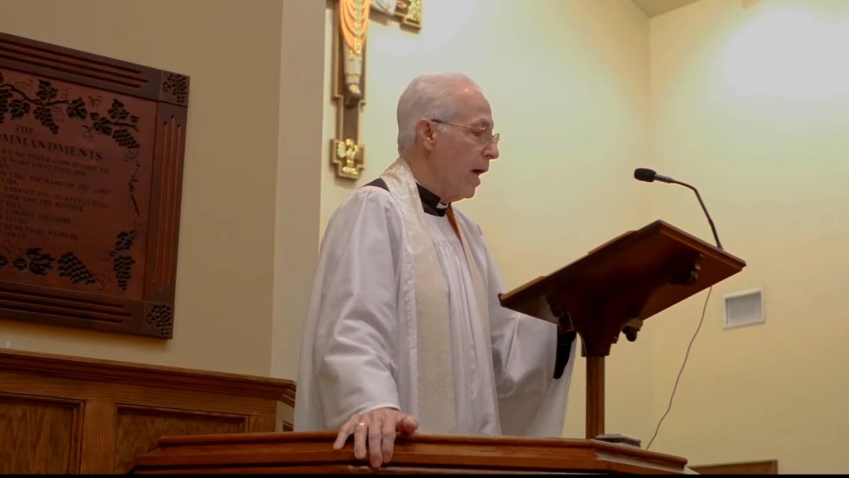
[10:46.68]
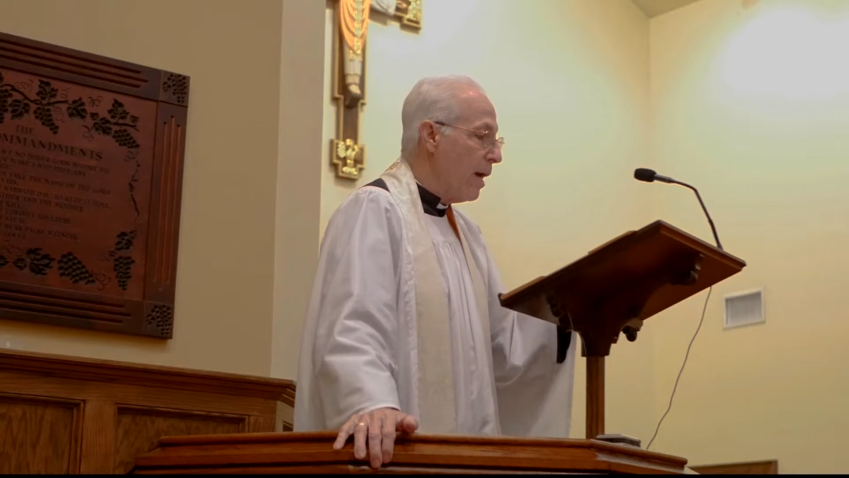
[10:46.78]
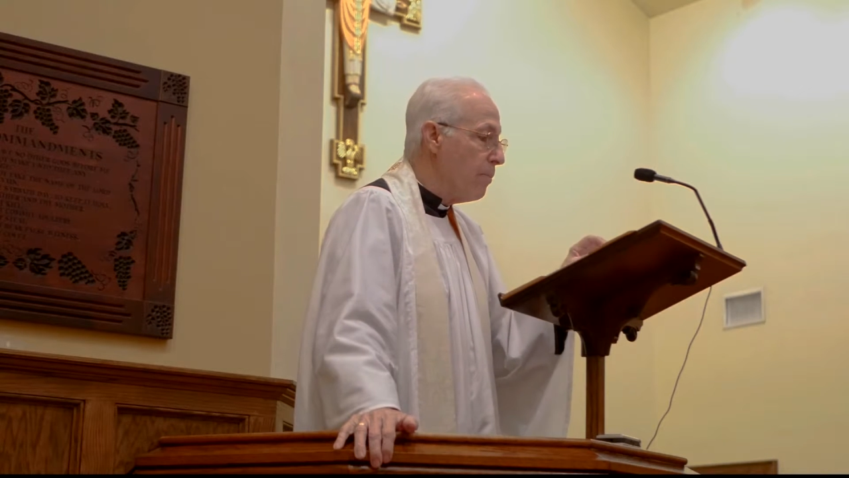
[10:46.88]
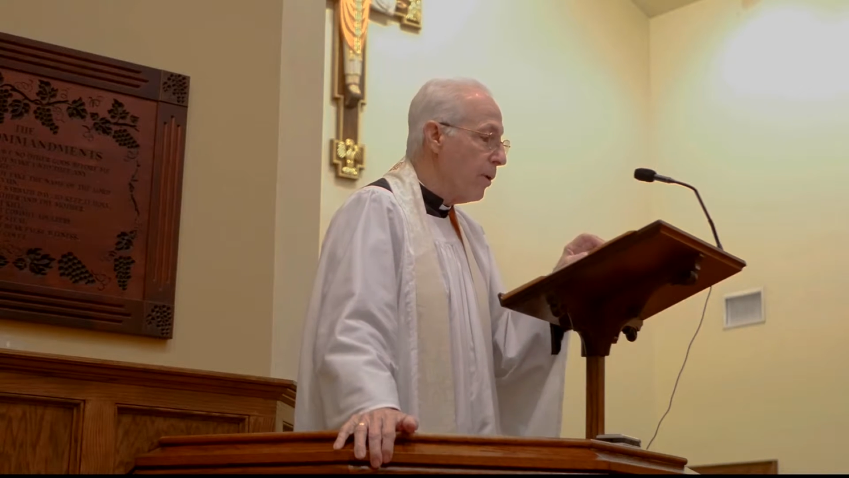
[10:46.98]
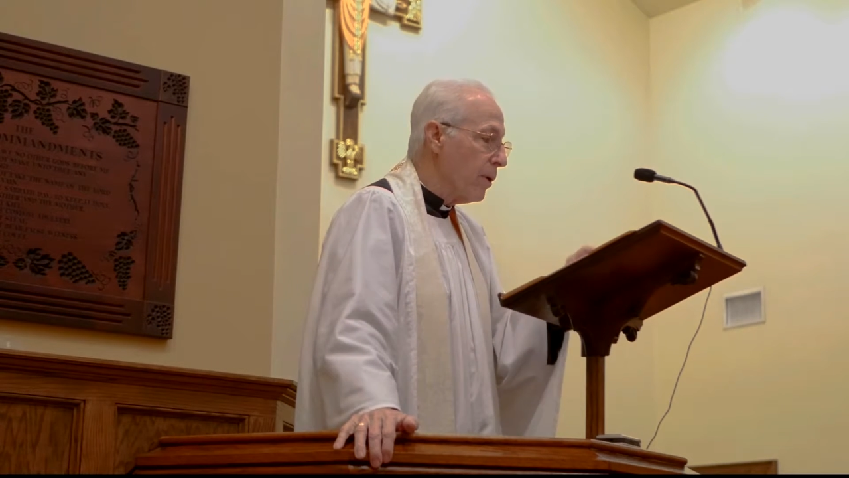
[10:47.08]

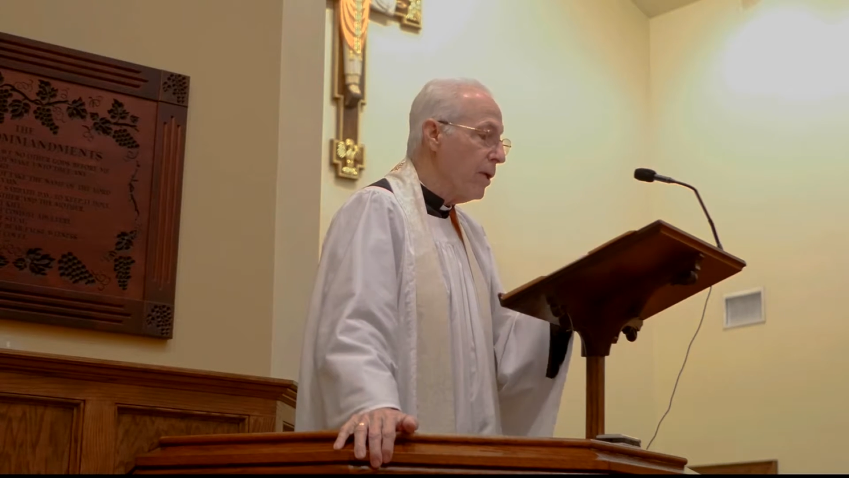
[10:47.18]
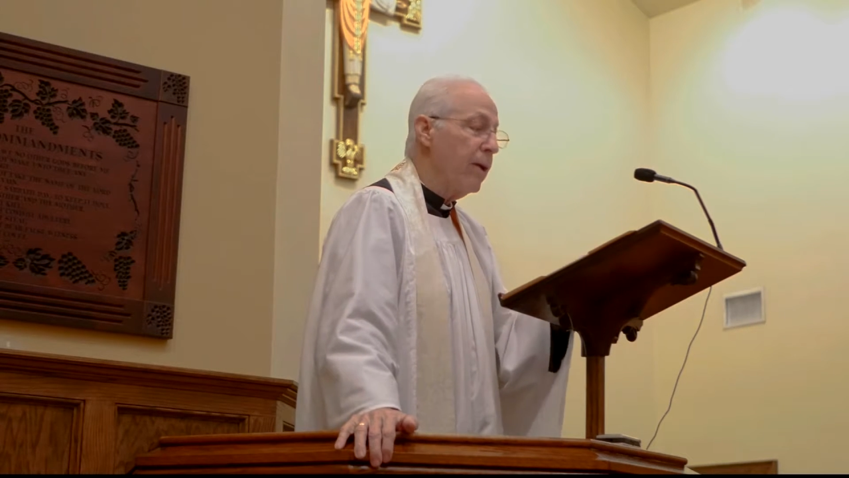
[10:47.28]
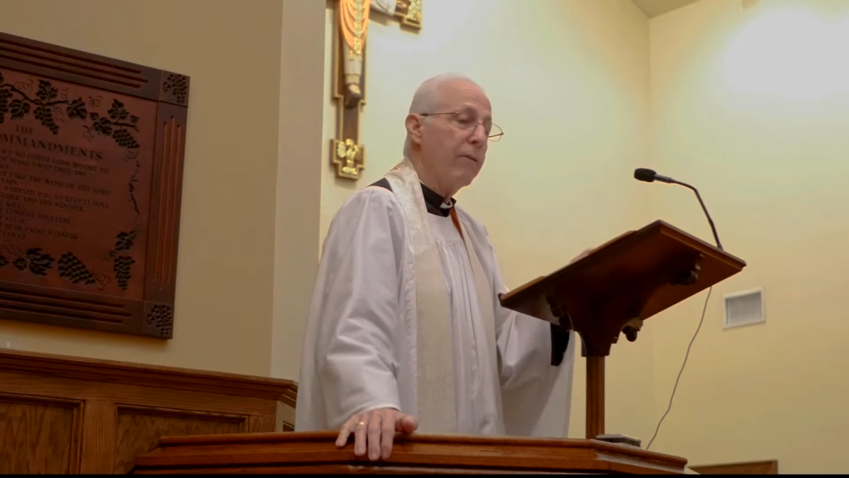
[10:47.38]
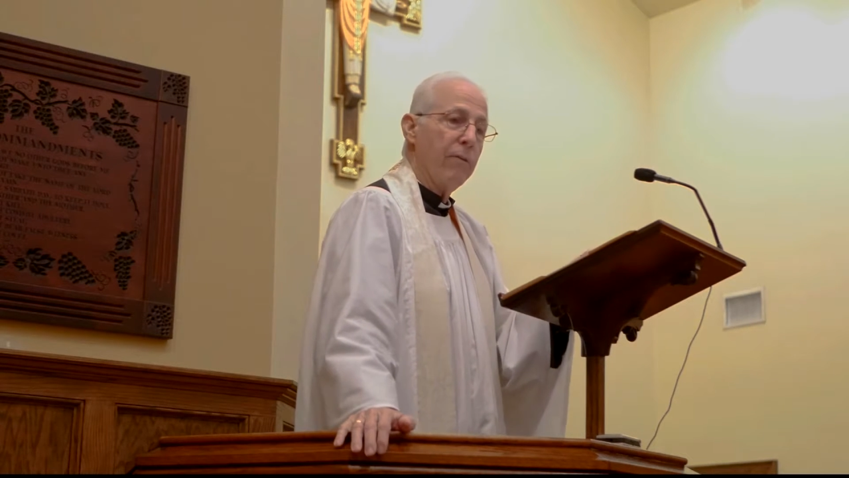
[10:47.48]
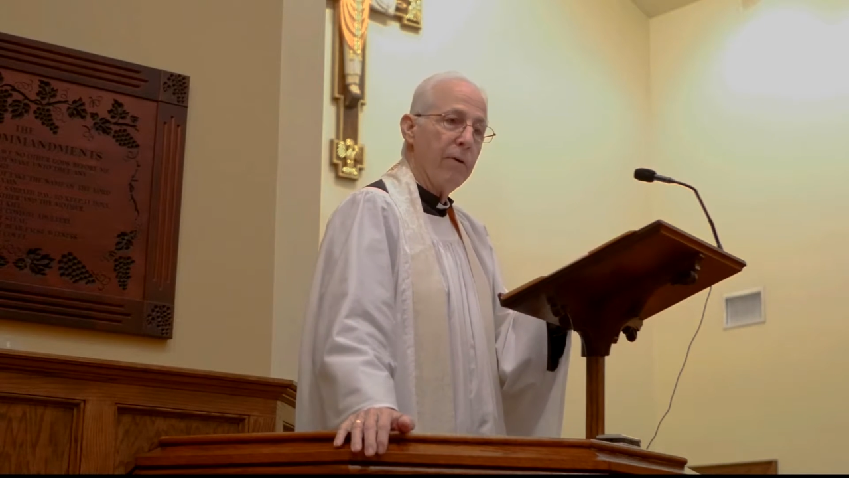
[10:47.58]
and
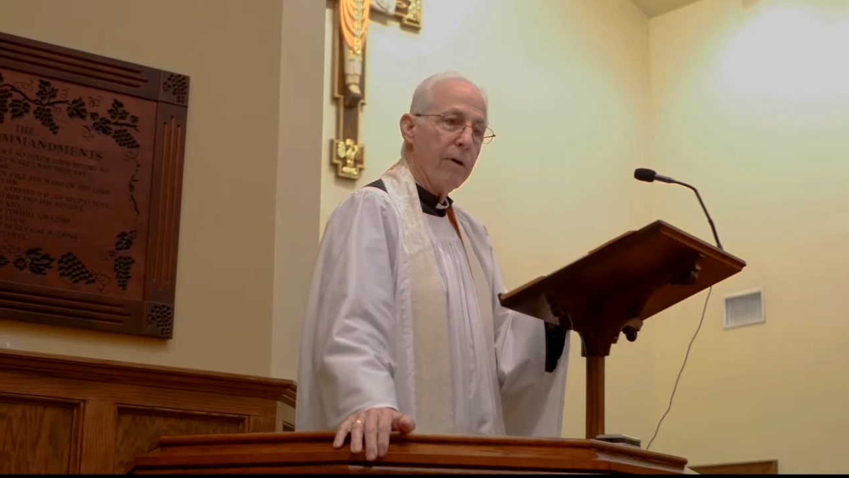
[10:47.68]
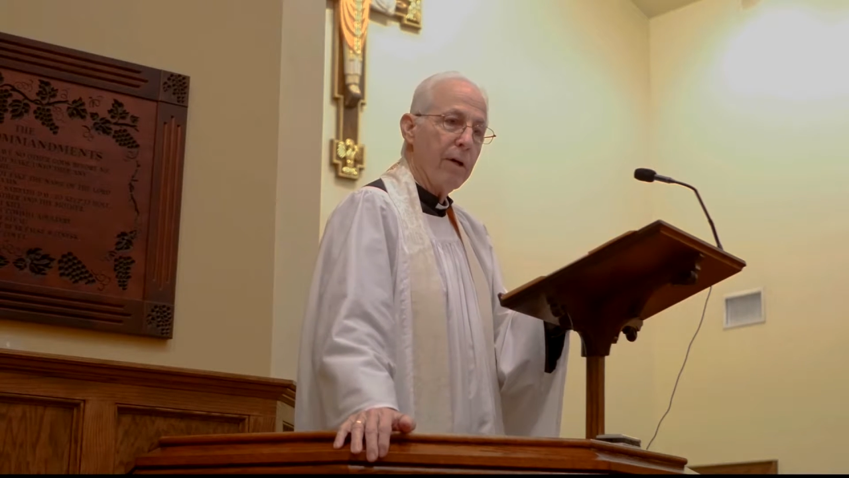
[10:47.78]
believe